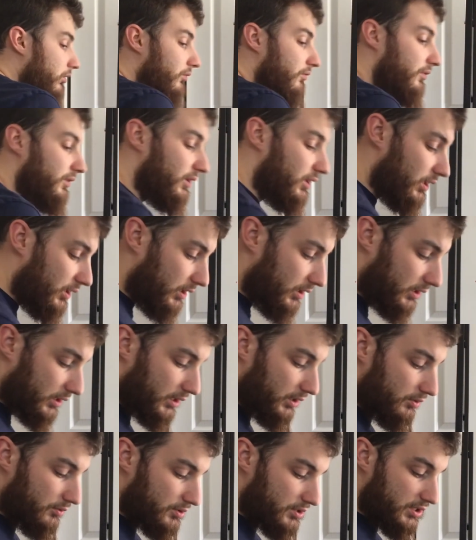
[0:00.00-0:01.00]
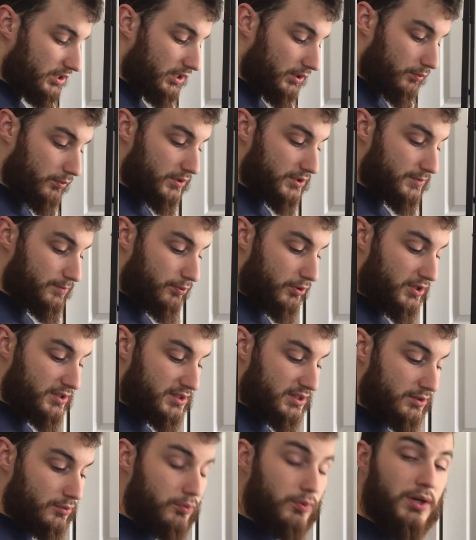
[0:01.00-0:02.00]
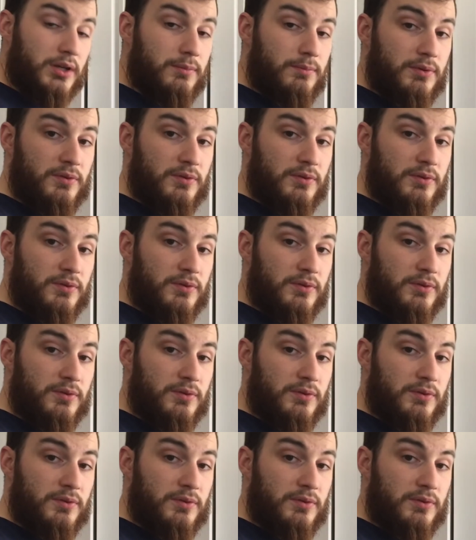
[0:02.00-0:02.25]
of the kinetic energy that was present right